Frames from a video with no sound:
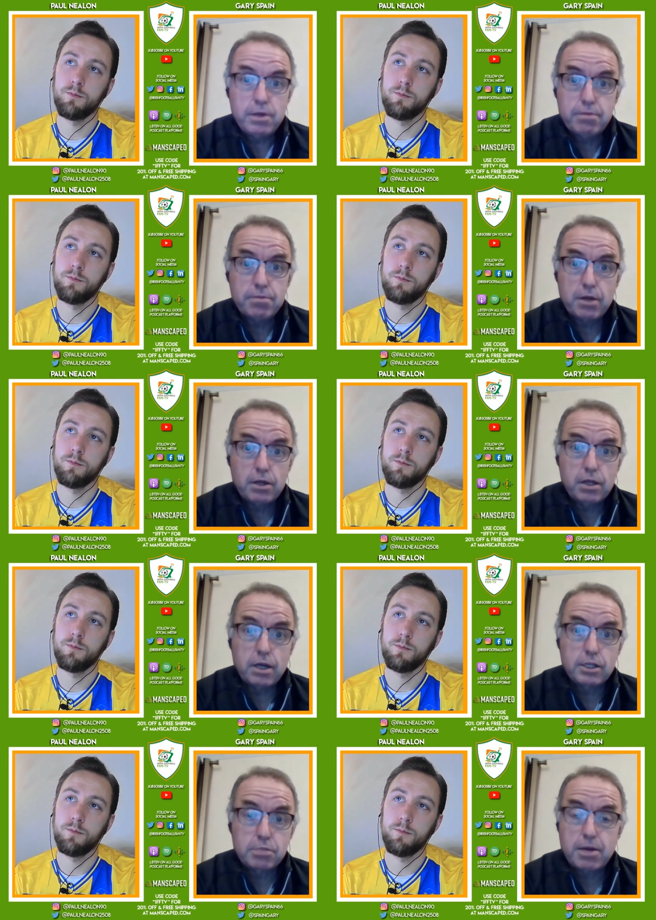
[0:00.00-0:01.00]
Speaker 1: be
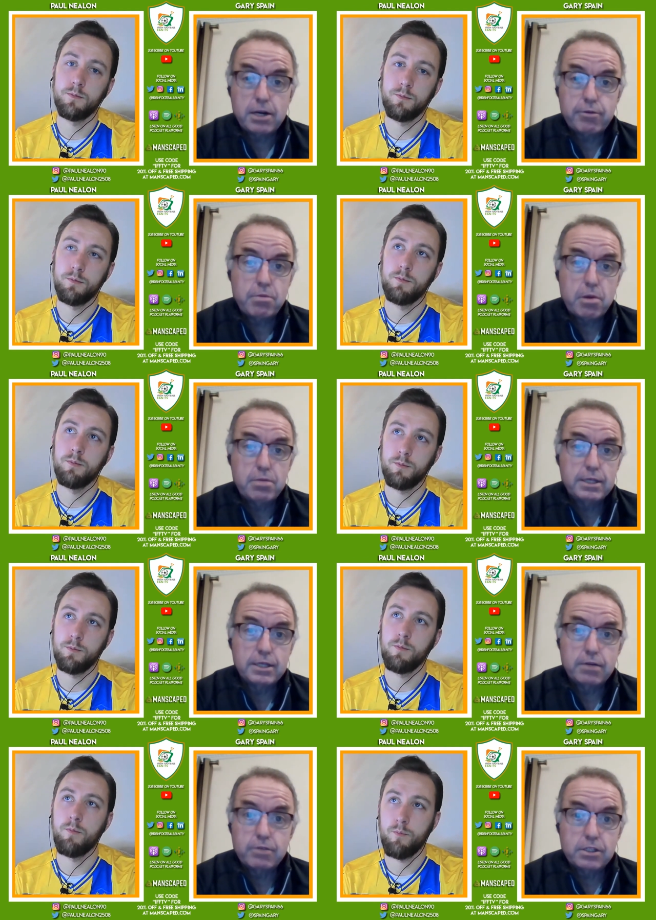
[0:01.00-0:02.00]
on as part of a public
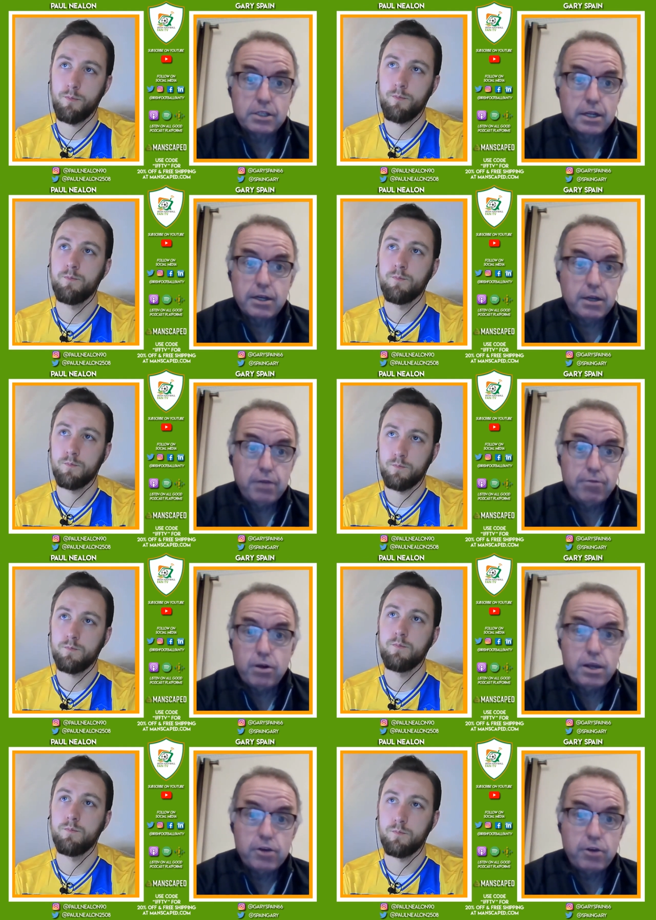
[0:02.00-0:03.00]
service, and I, I
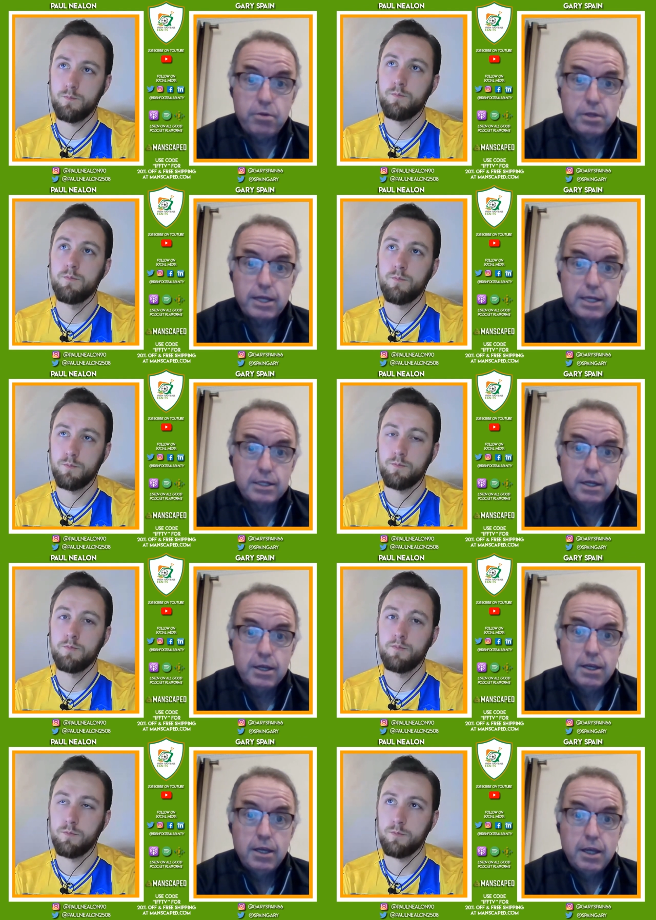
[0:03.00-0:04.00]
fully agree with that.
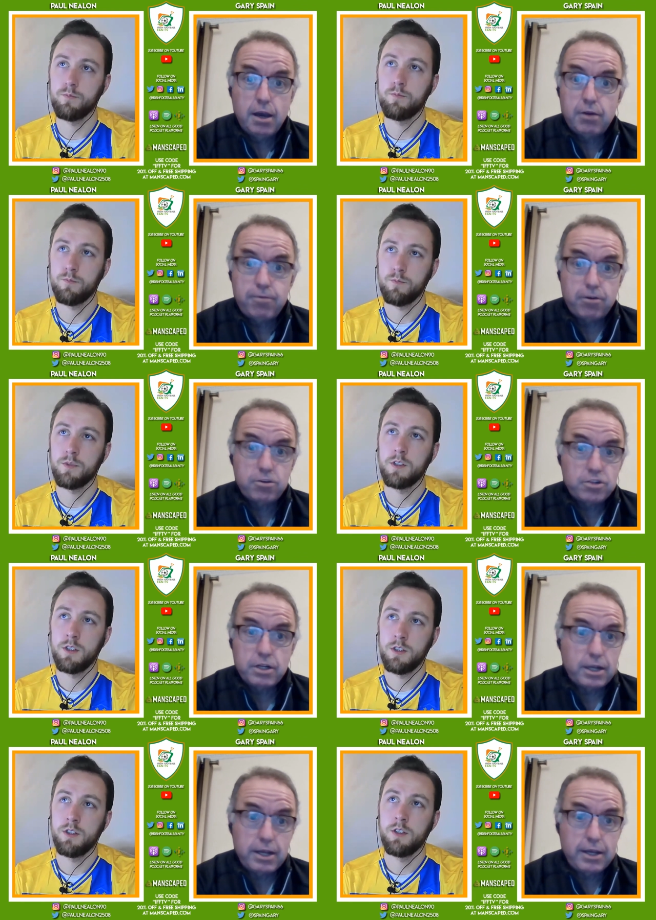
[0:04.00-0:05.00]

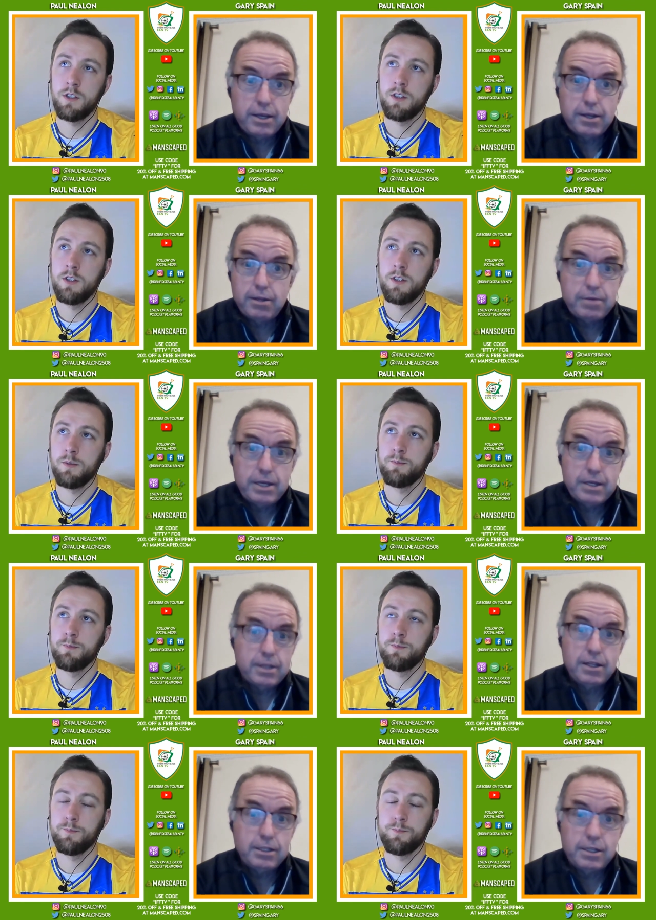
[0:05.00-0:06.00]
Unfortunately, I
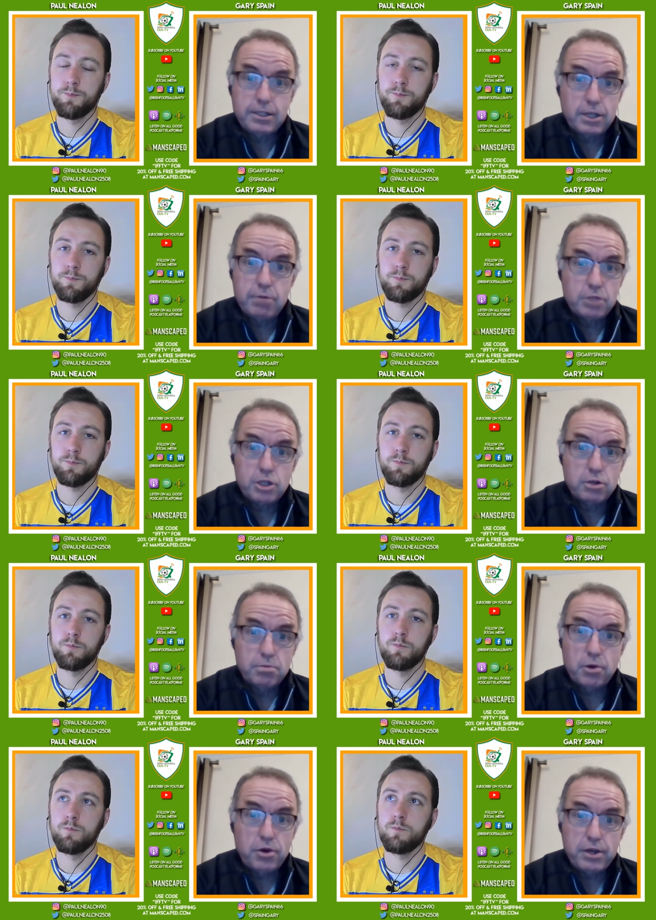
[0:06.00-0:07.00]
mean, since I was a young
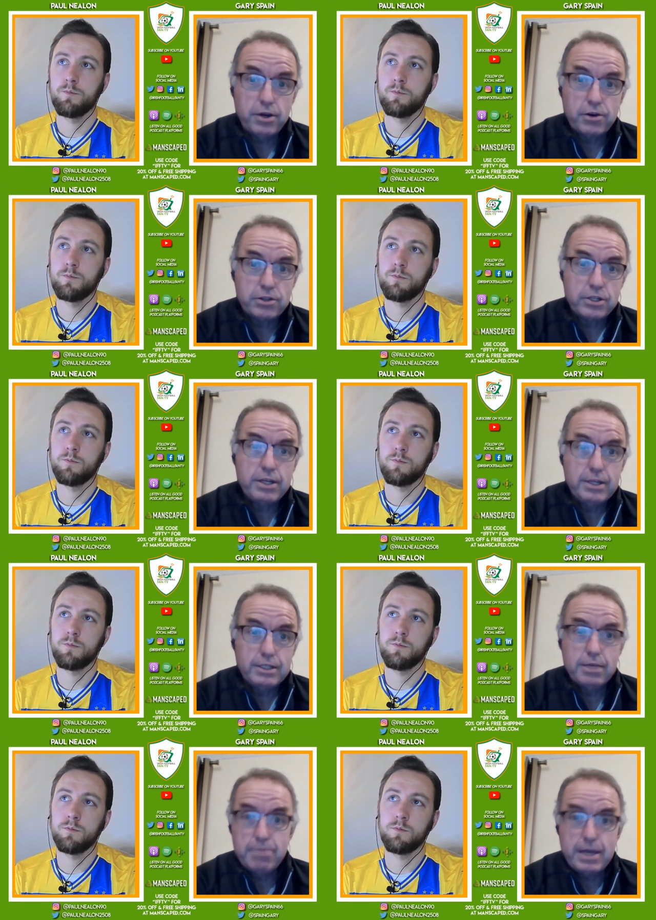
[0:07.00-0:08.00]
boy, R T E
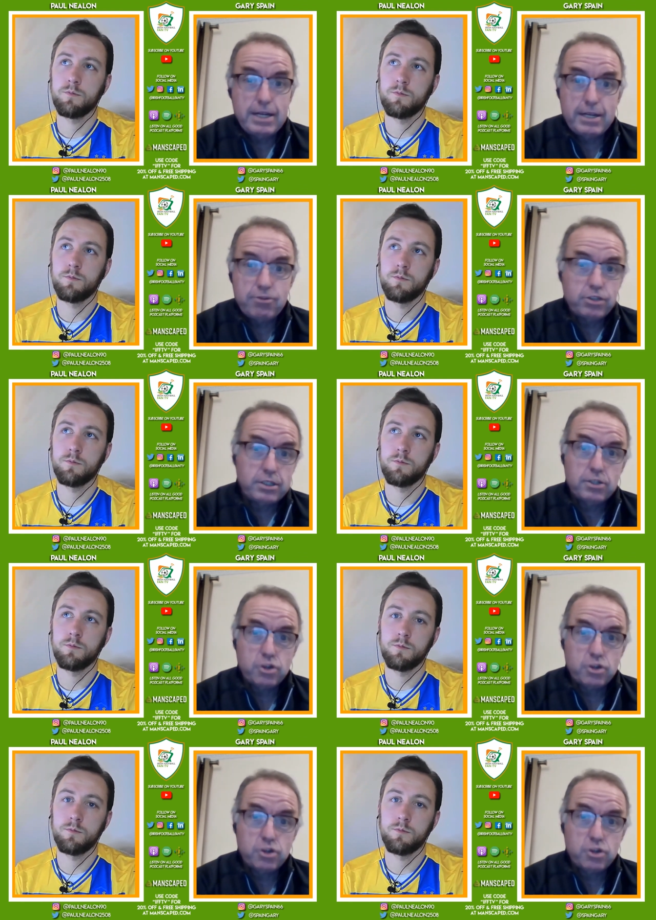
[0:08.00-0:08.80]
seemed mainly interested in